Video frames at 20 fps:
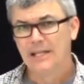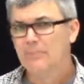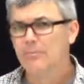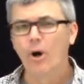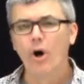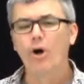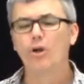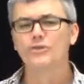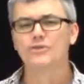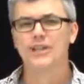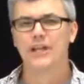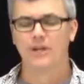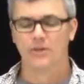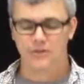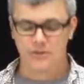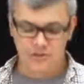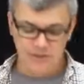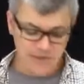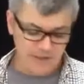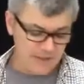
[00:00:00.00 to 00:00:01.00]
Paul
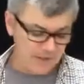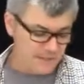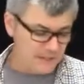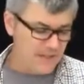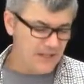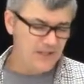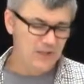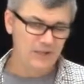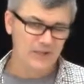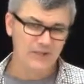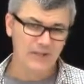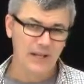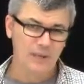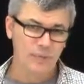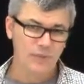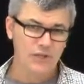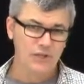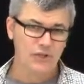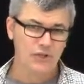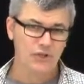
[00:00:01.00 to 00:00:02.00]
tells us in Ephesians that
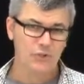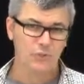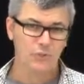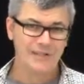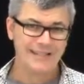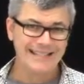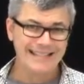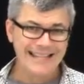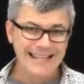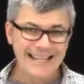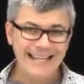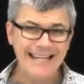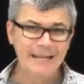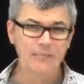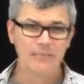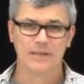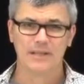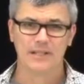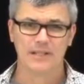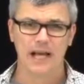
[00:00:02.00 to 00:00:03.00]
we should
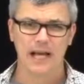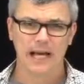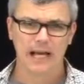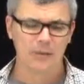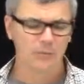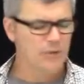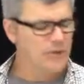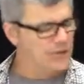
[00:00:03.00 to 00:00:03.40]
redeem the time.